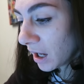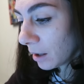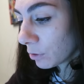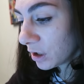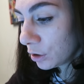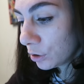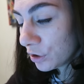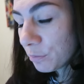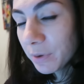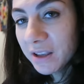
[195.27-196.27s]
I'm gonna
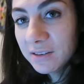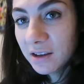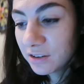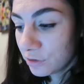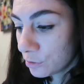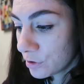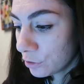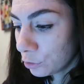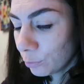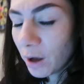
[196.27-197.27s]
learn the basics through
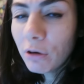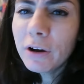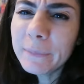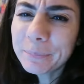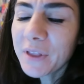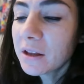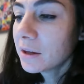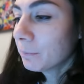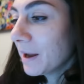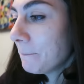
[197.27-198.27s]
YouTube. Well, or
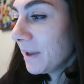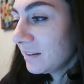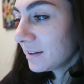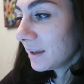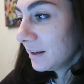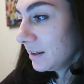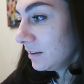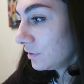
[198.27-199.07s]
my basic Hindi.